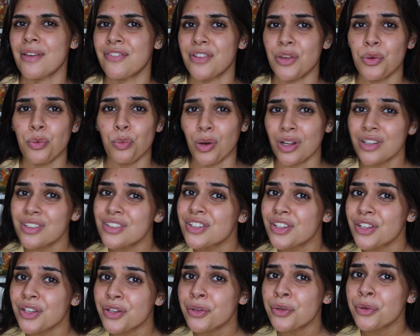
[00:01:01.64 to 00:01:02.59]
if you want
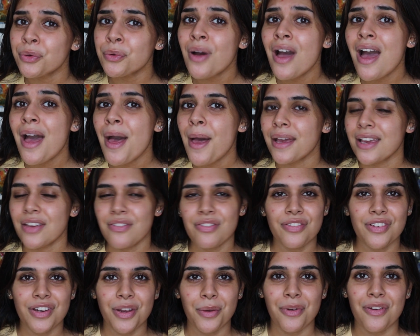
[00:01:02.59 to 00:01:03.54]
to. Give
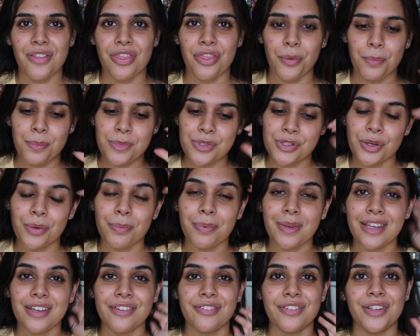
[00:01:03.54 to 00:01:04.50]
the video a thumbs up
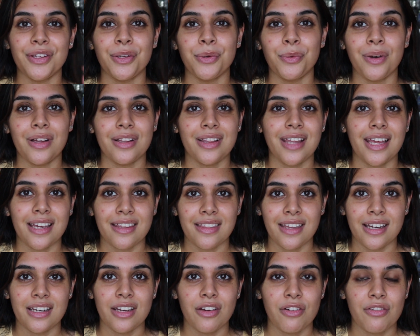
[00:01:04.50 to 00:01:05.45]
if you like
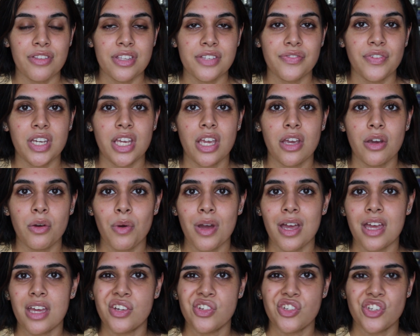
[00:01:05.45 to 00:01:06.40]
the idea of this video,
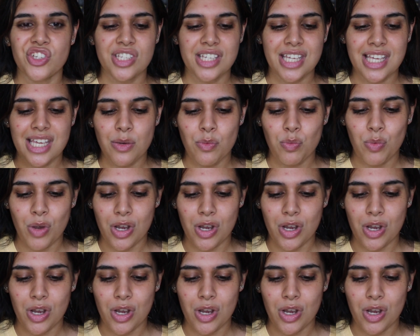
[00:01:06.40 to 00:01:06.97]
and just keep